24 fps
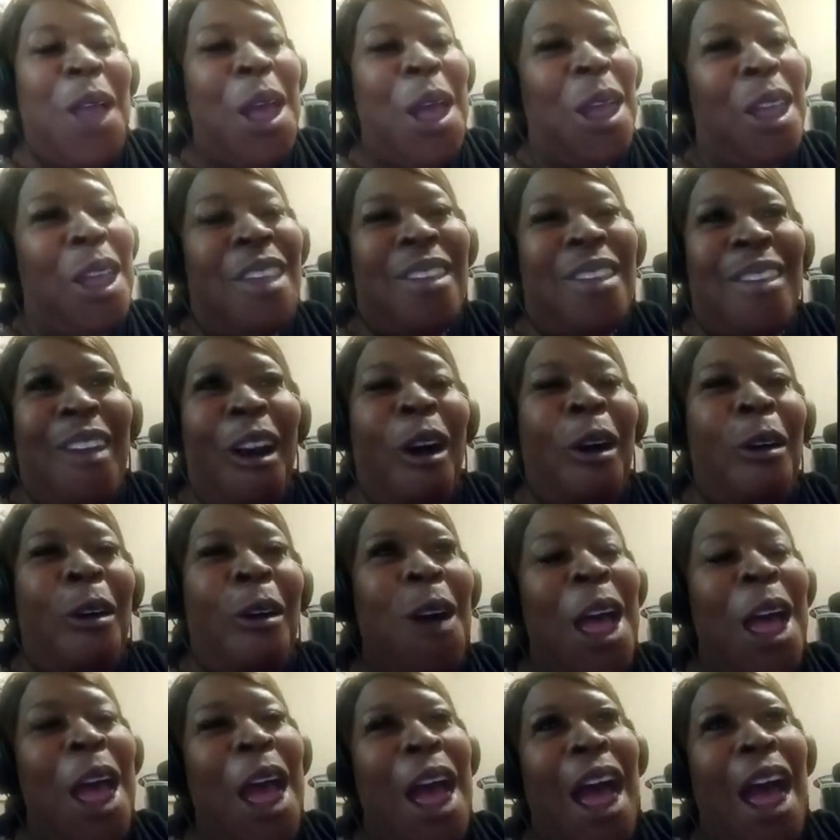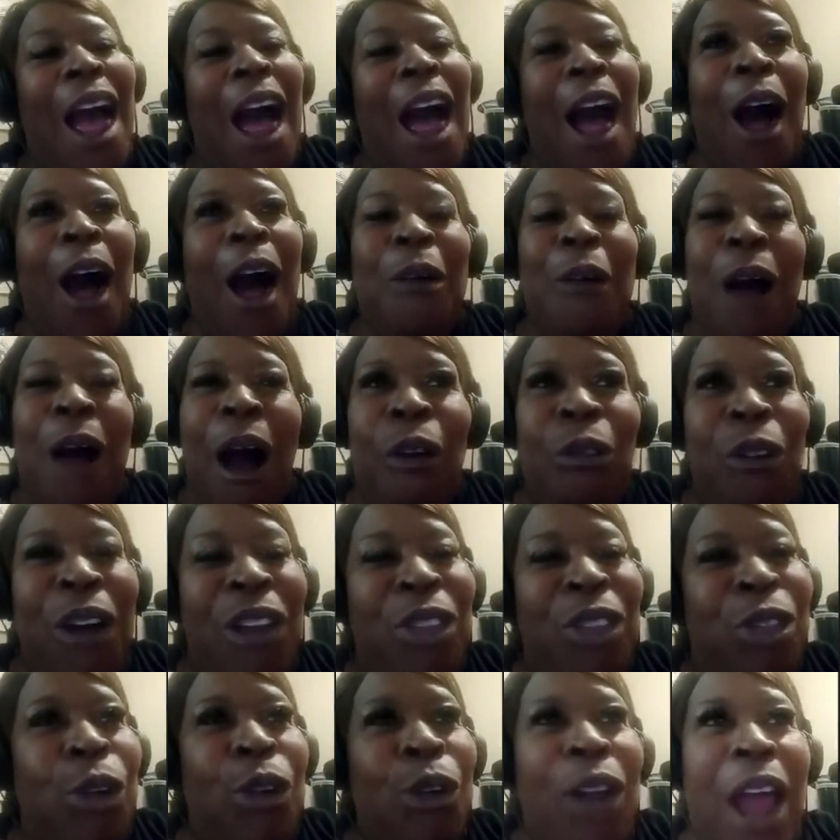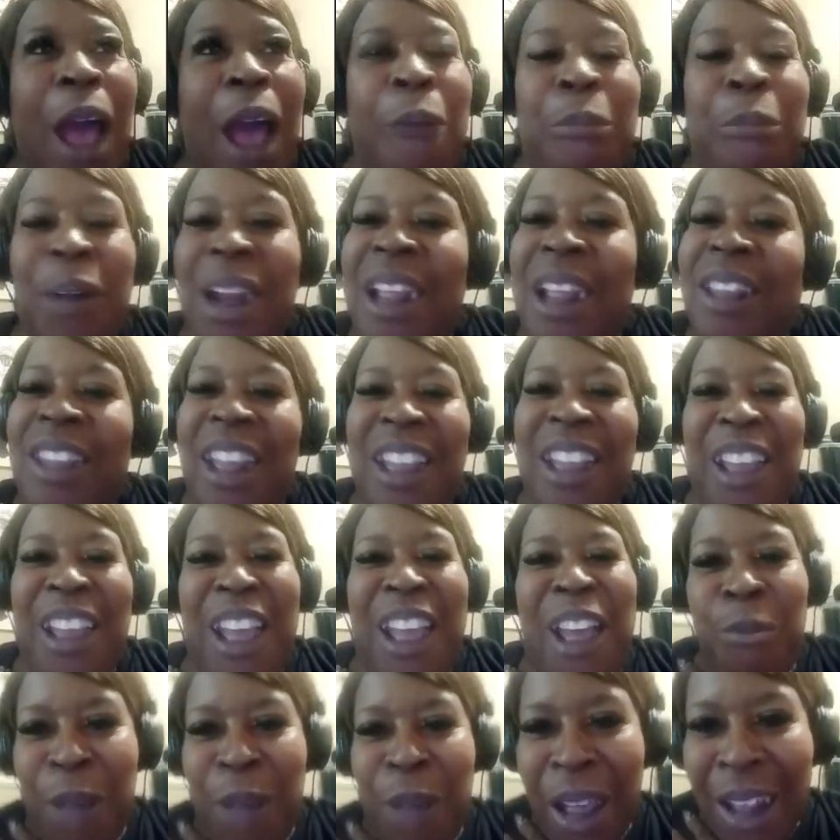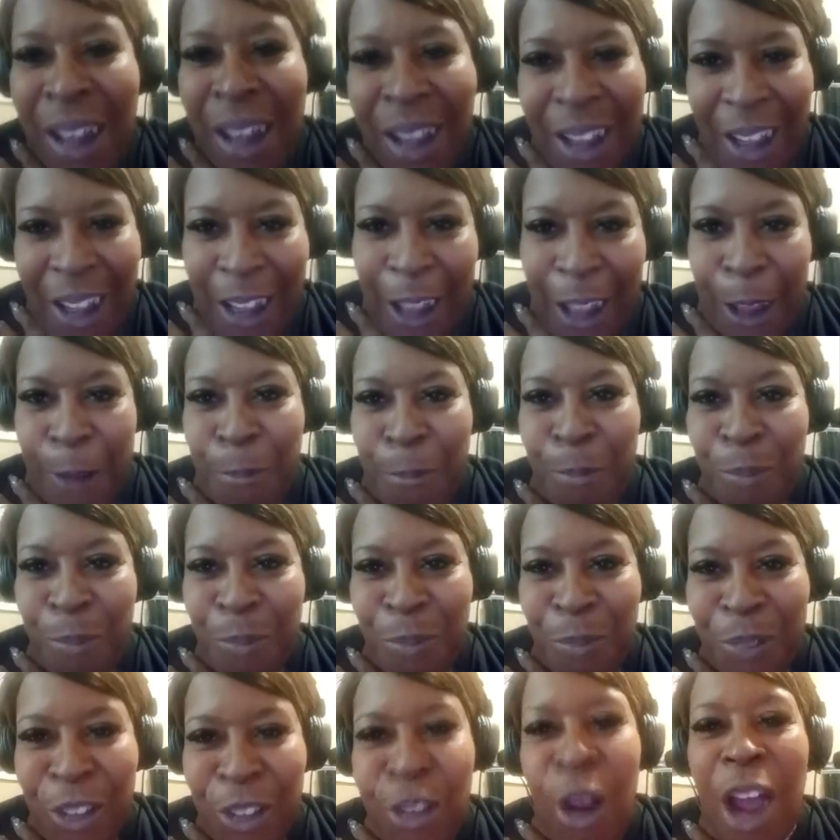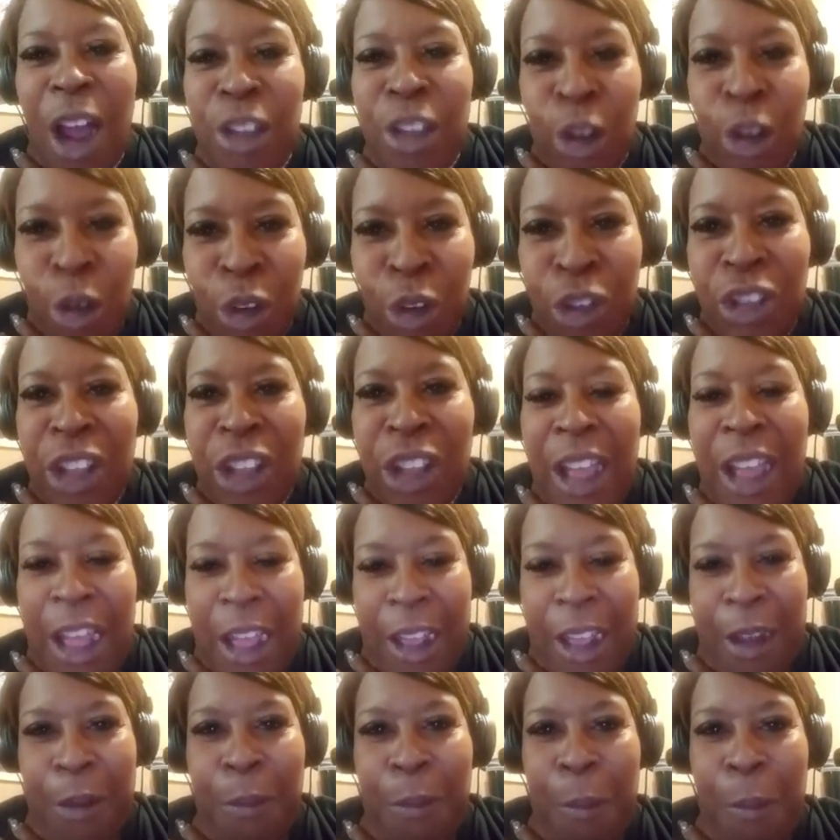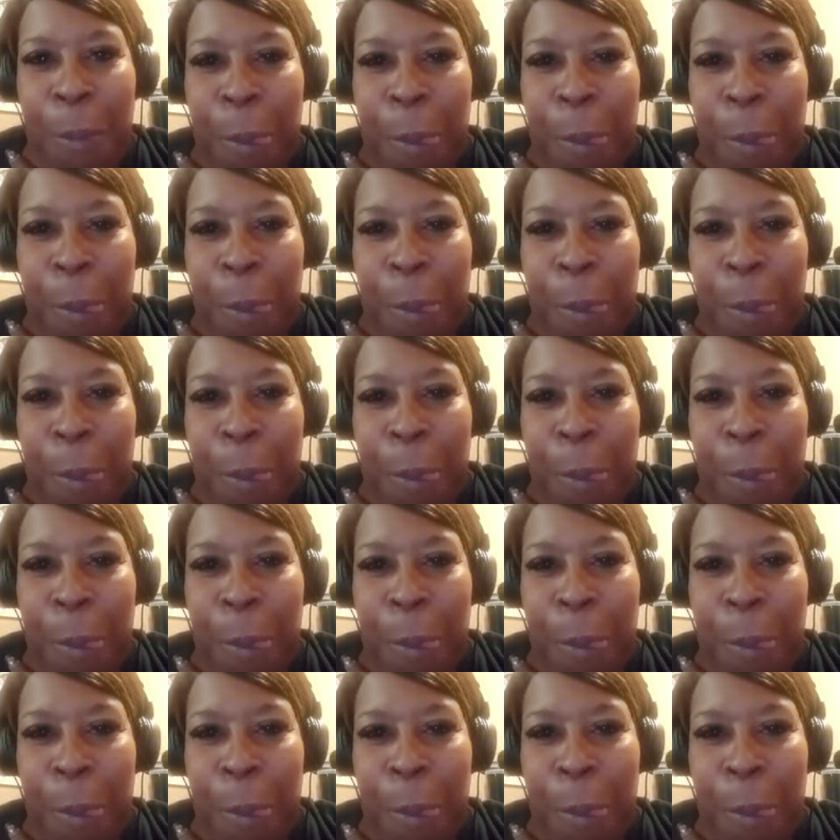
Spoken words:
So I went through that, but it didn't keep me clean. So I used again.